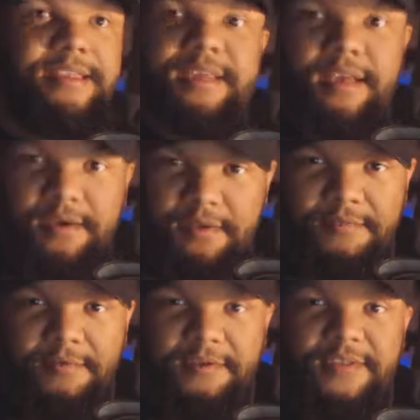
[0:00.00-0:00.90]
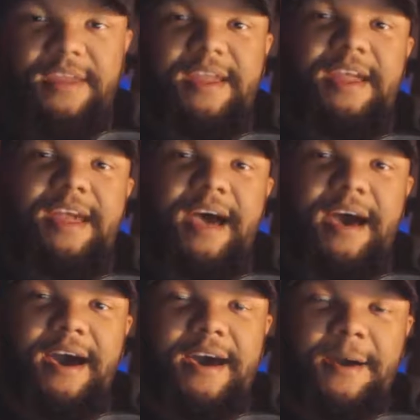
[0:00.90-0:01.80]
Ellsworth.
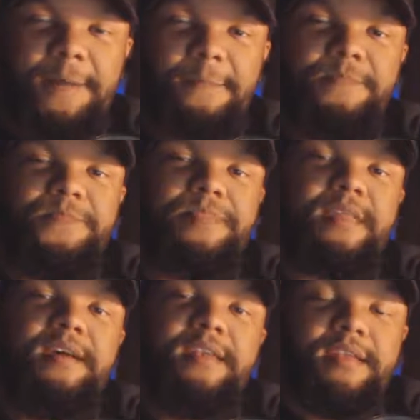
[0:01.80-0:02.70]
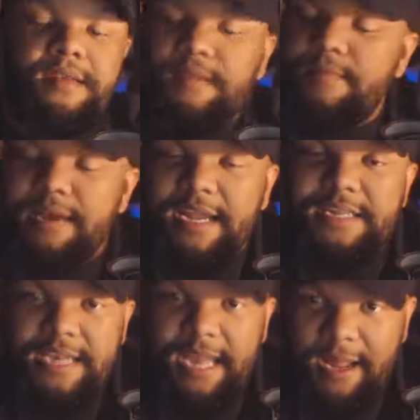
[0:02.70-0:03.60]
And then that's when
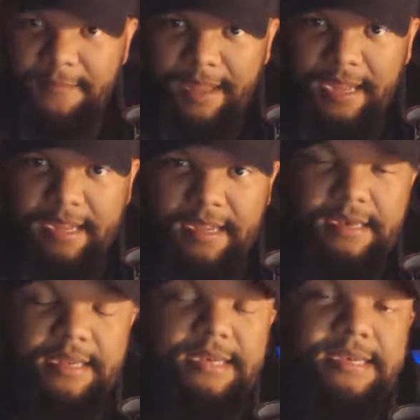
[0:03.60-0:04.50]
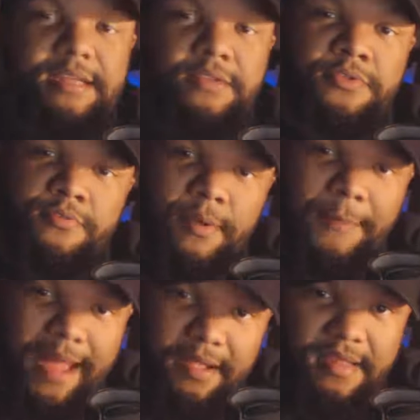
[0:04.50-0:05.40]
AJ came back in and Dean threw him
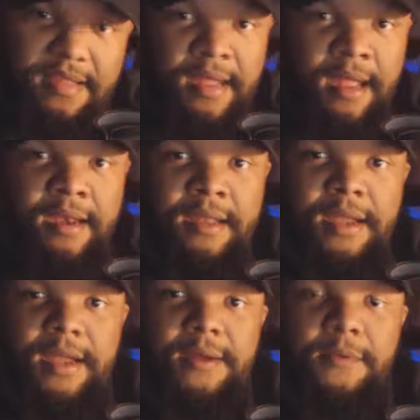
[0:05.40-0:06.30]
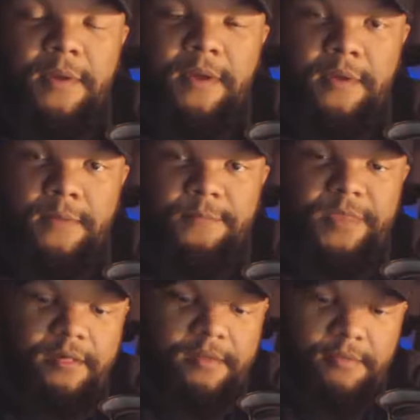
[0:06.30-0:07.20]
outside, where
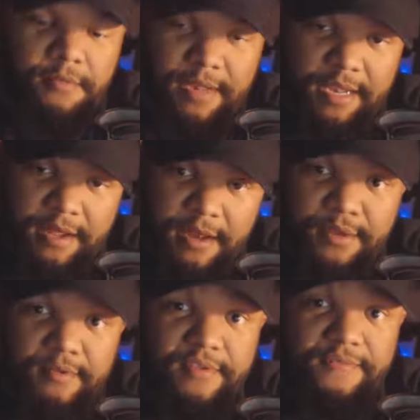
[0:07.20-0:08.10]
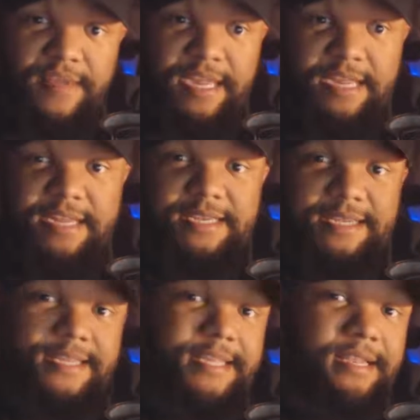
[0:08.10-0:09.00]
Ellsworth was getting to his feet
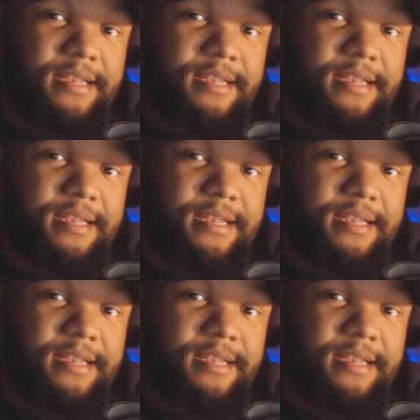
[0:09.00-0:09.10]
just as